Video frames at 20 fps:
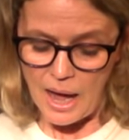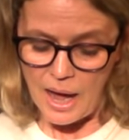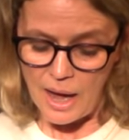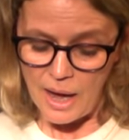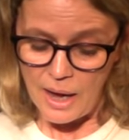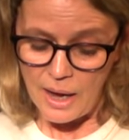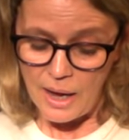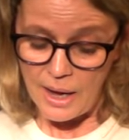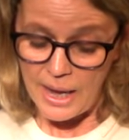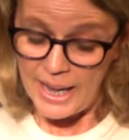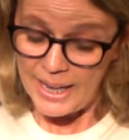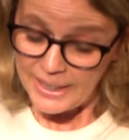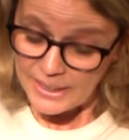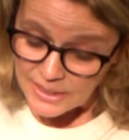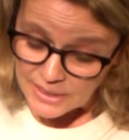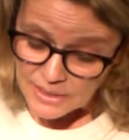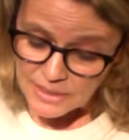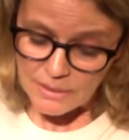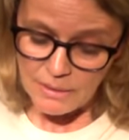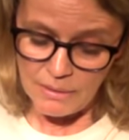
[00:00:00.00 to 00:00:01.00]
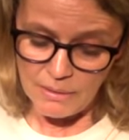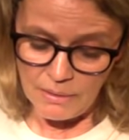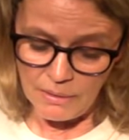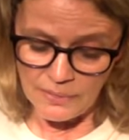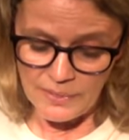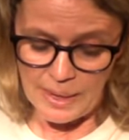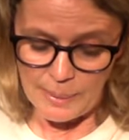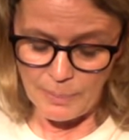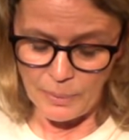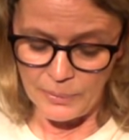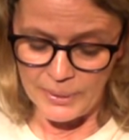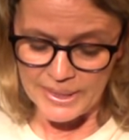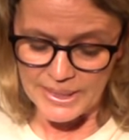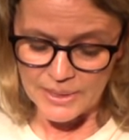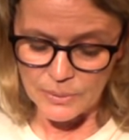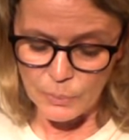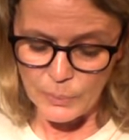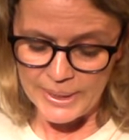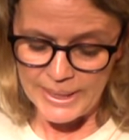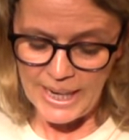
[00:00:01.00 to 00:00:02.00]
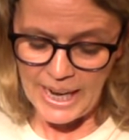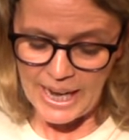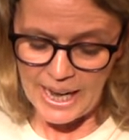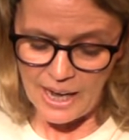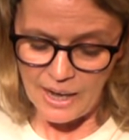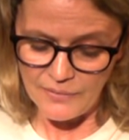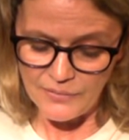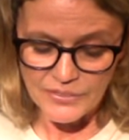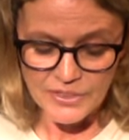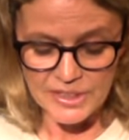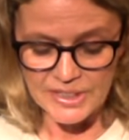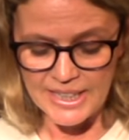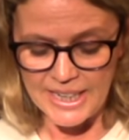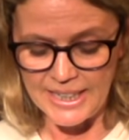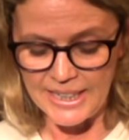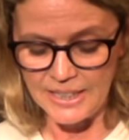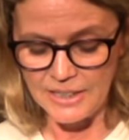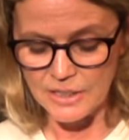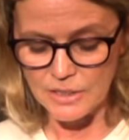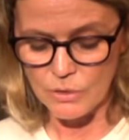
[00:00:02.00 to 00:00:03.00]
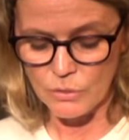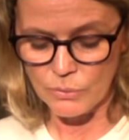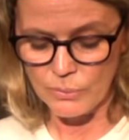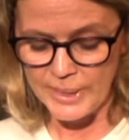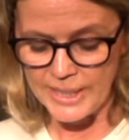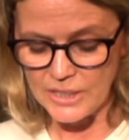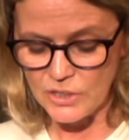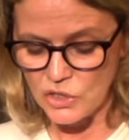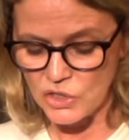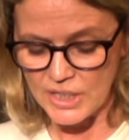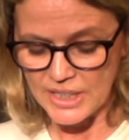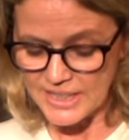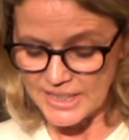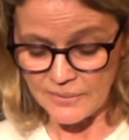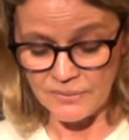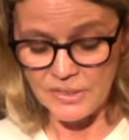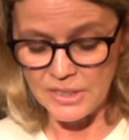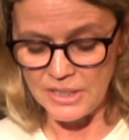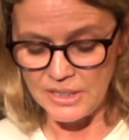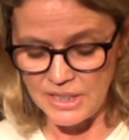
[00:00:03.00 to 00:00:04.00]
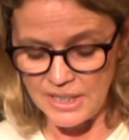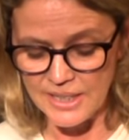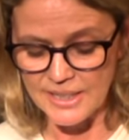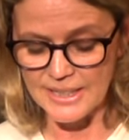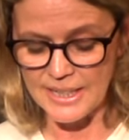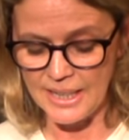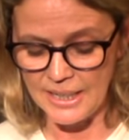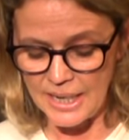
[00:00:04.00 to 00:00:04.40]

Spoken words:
And on that point, we have to date reached, in 17 years,